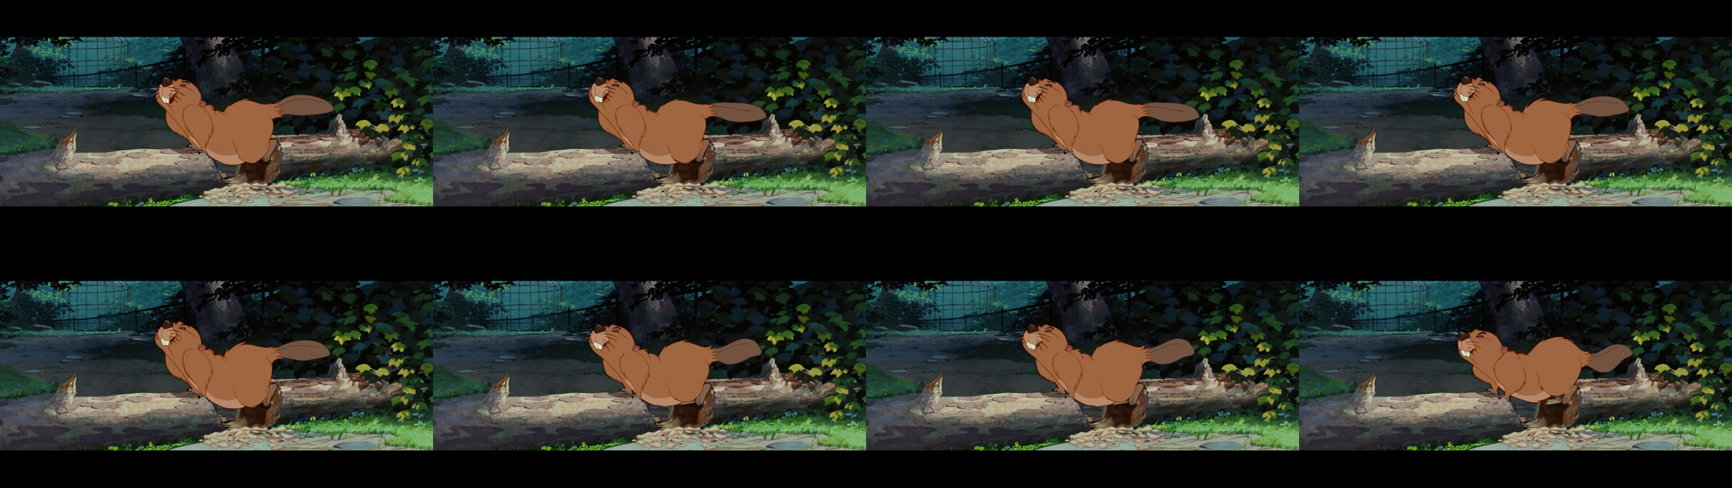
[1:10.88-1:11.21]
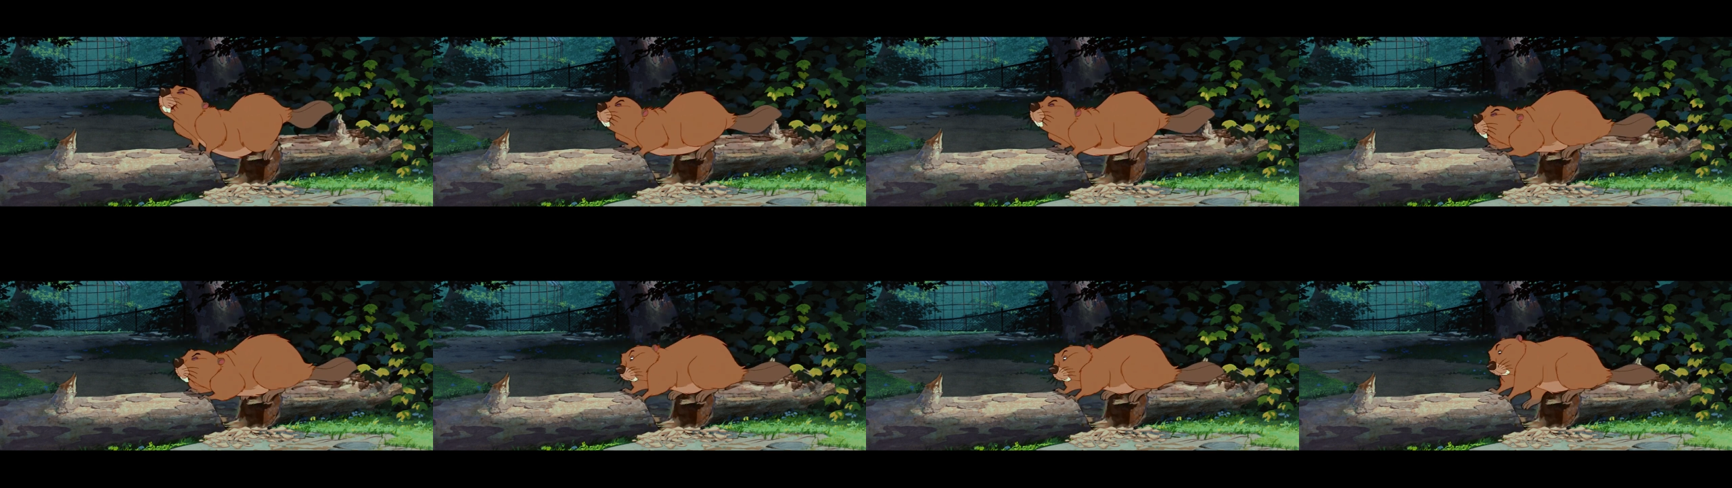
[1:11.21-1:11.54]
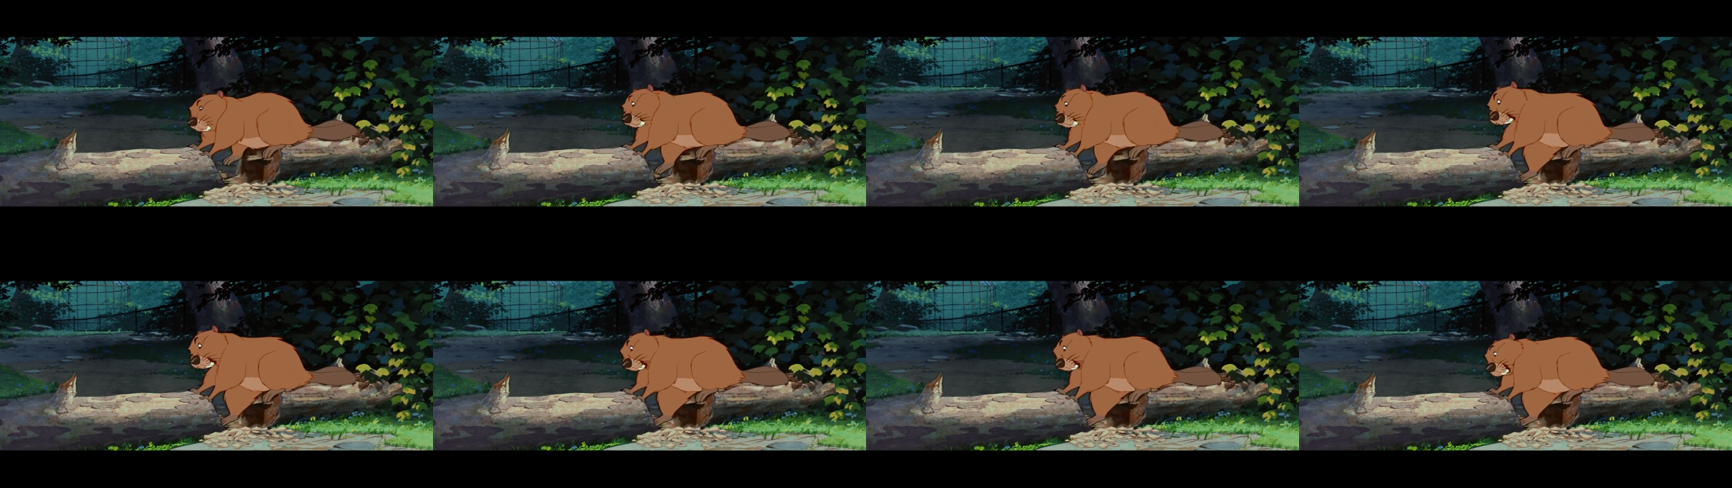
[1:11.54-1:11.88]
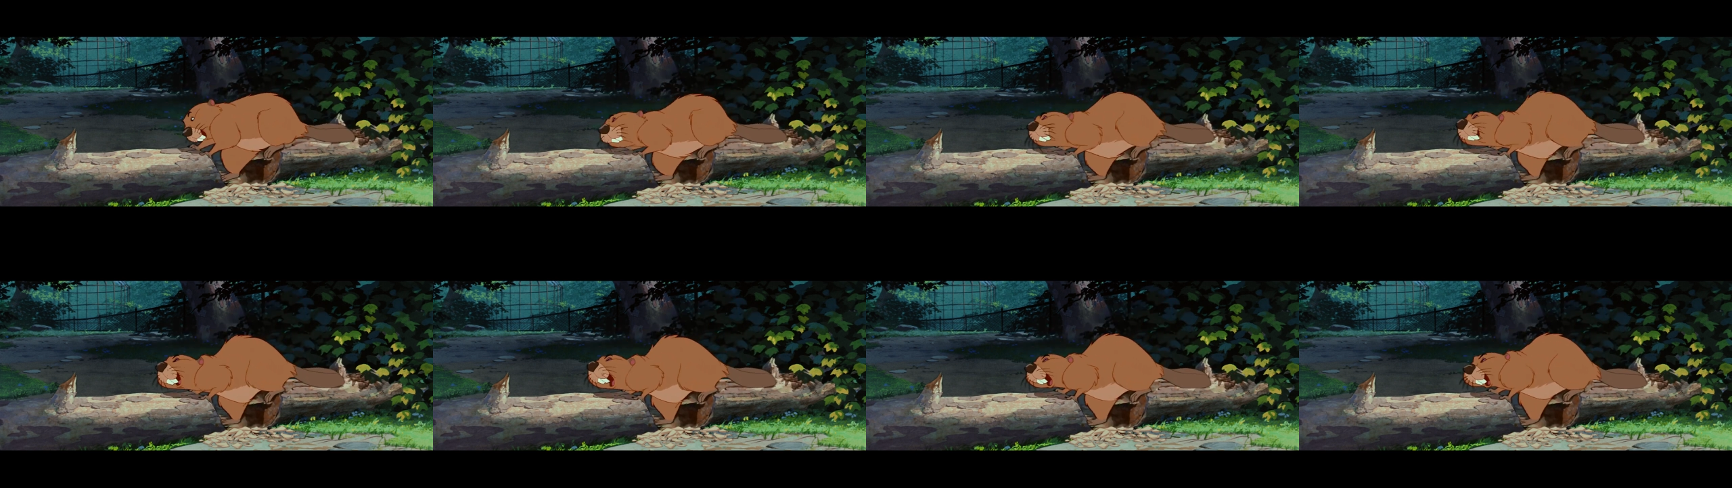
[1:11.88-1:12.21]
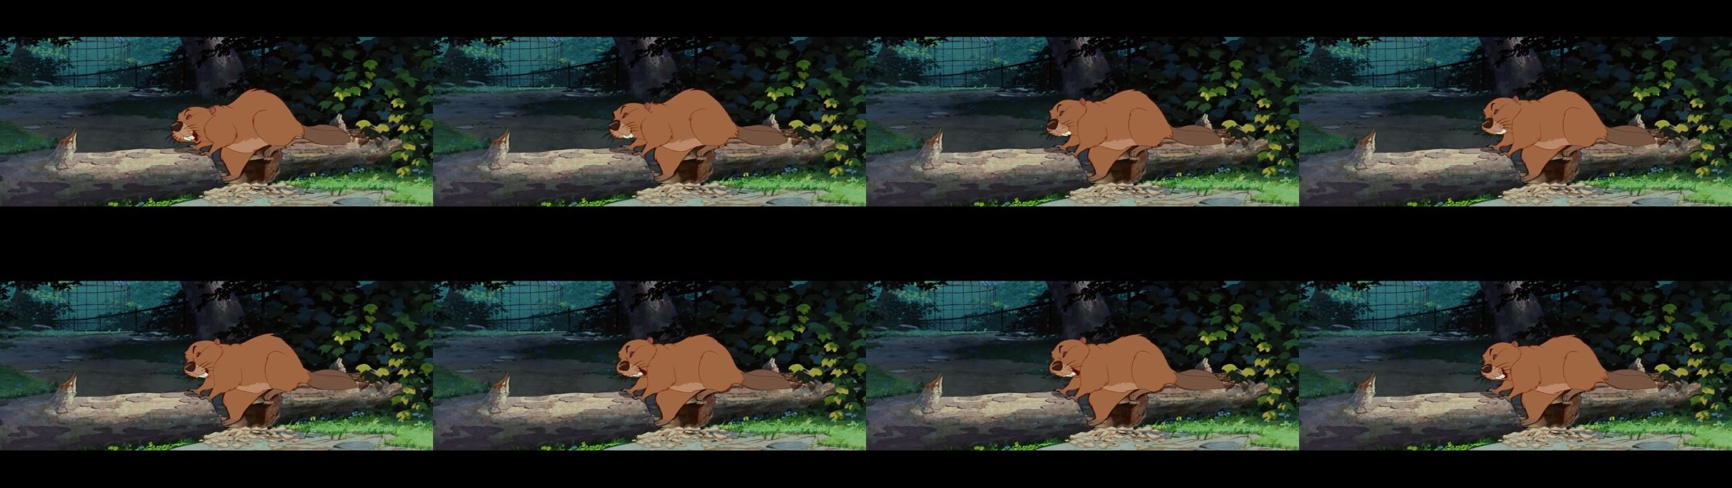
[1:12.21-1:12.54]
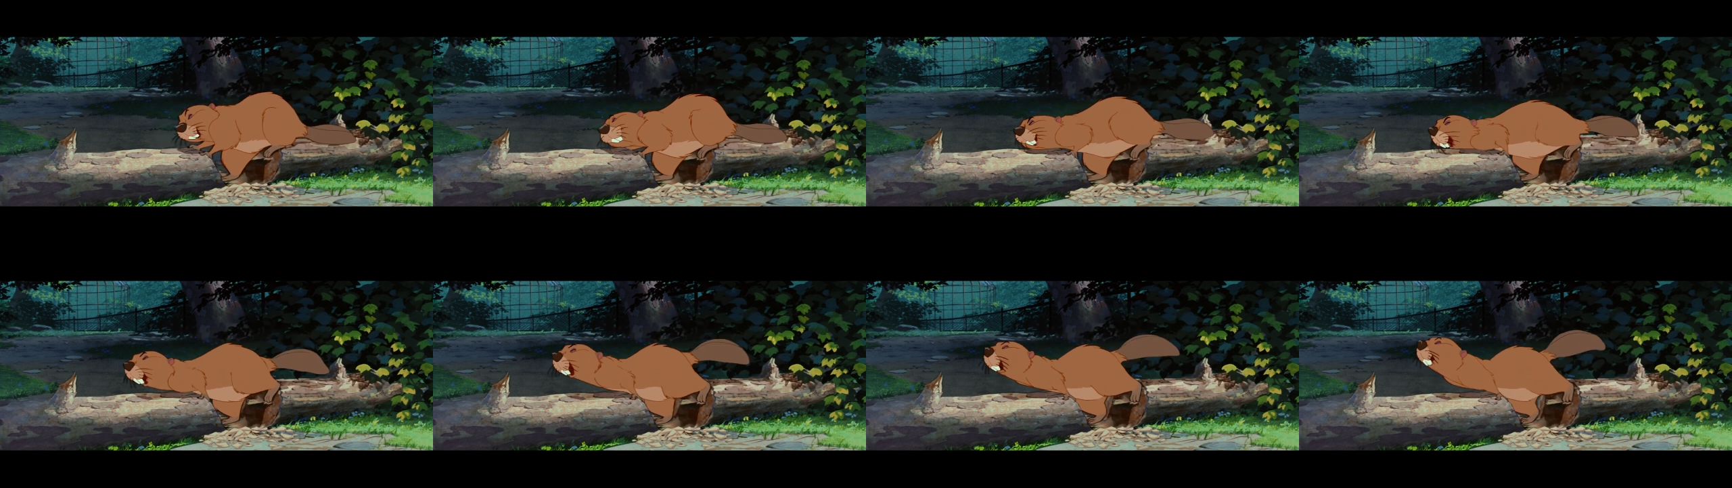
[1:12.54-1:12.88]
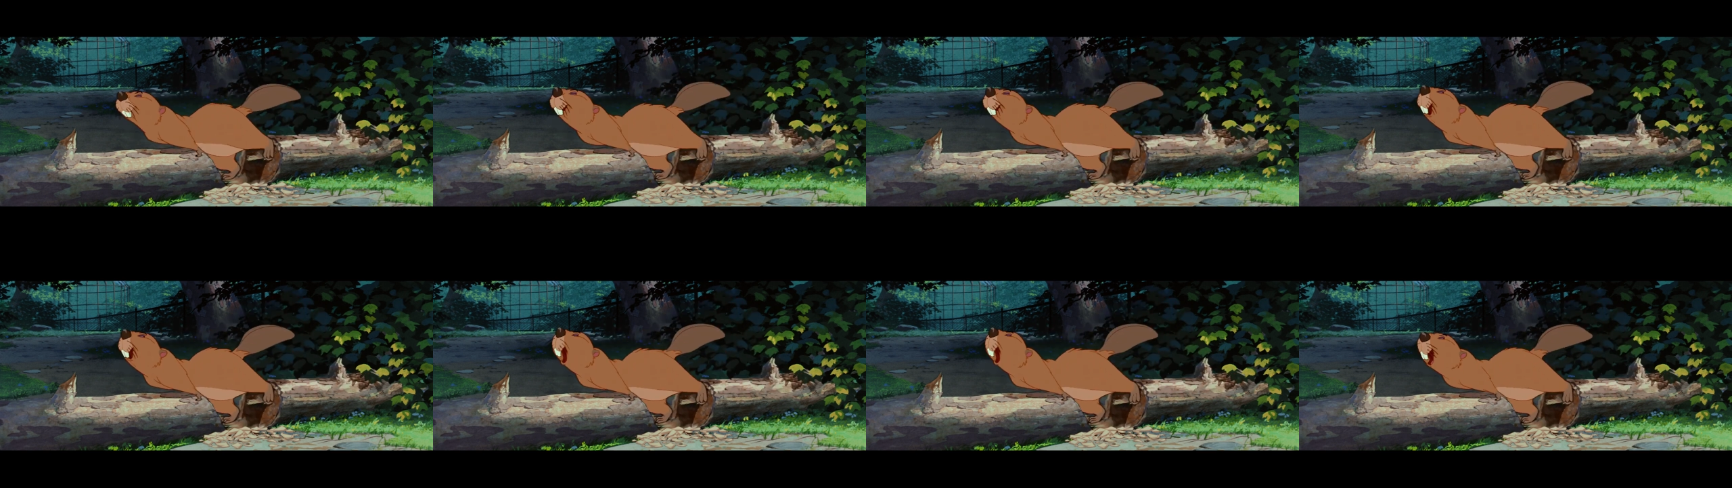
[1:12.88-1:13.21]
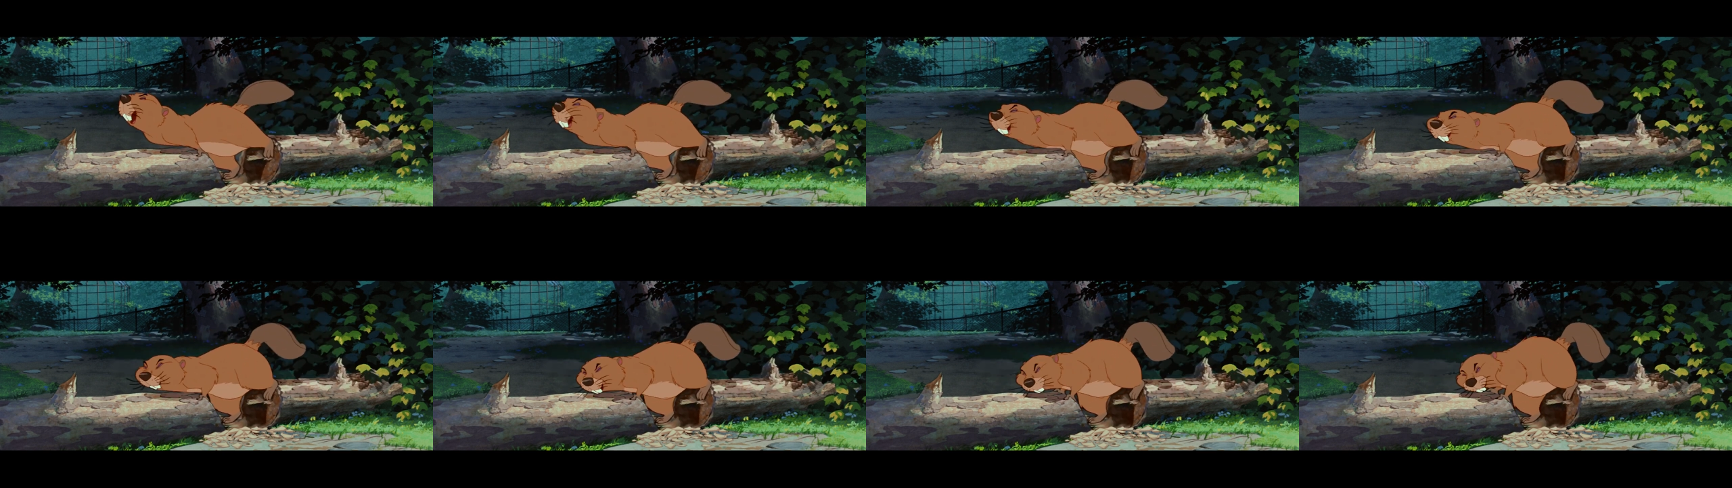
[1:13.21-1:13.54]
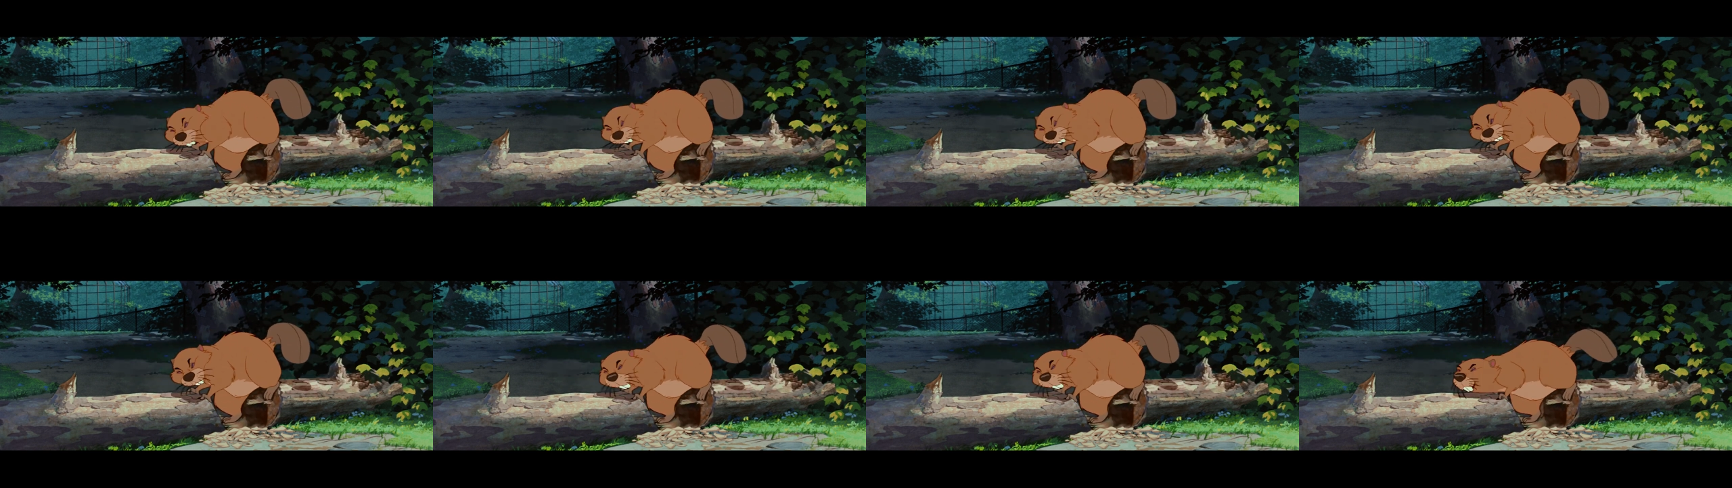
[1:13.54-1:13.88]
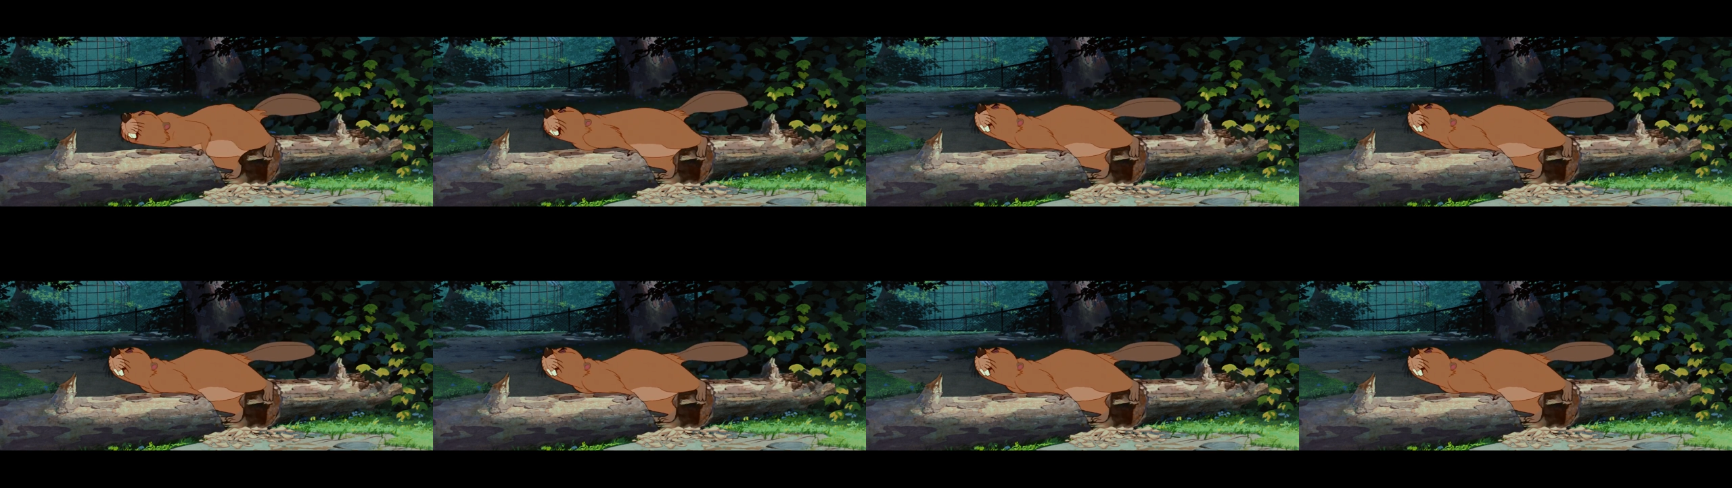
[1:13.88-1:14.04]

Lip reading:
(no speaker visible)